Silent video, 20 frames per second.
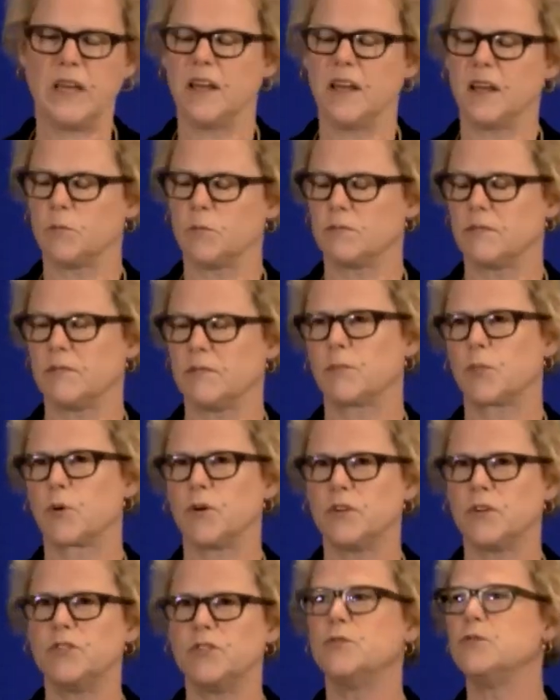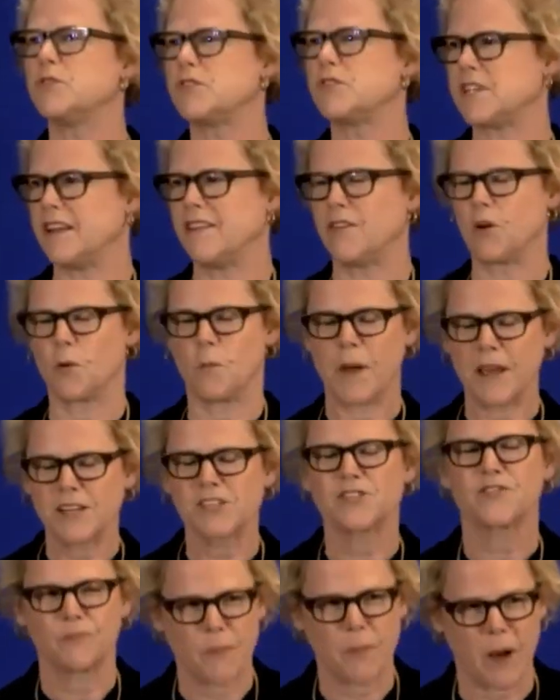being produced in their
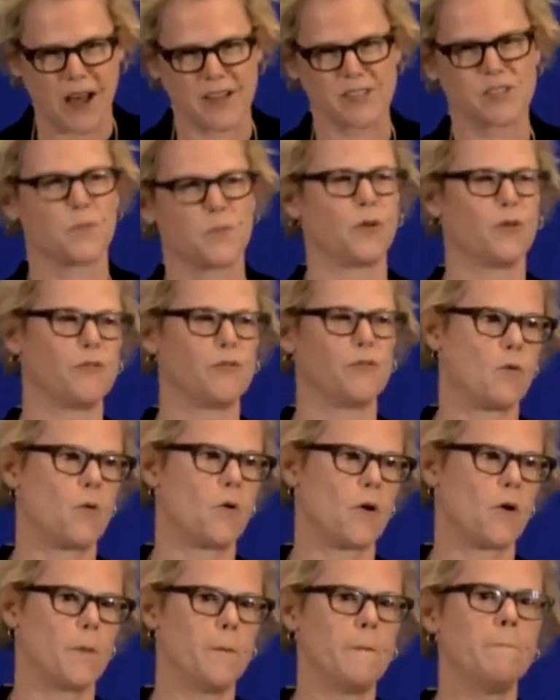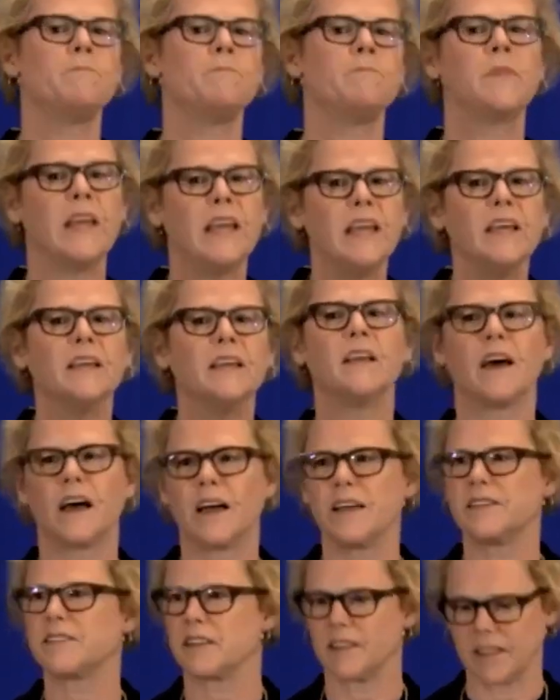best possible form
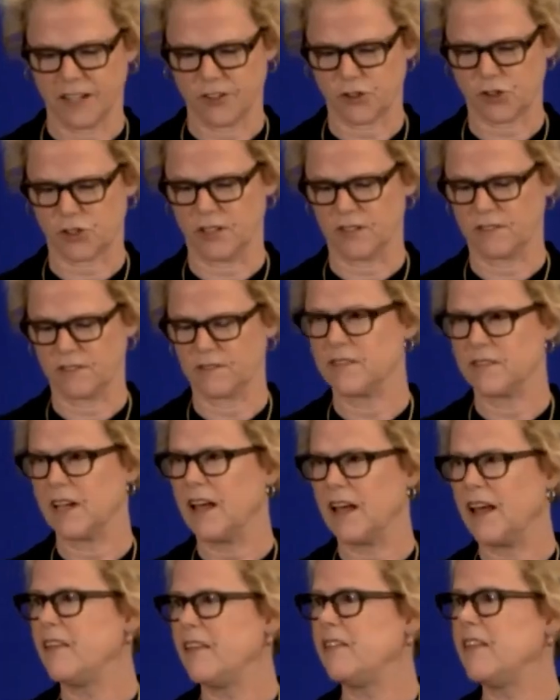in isolation.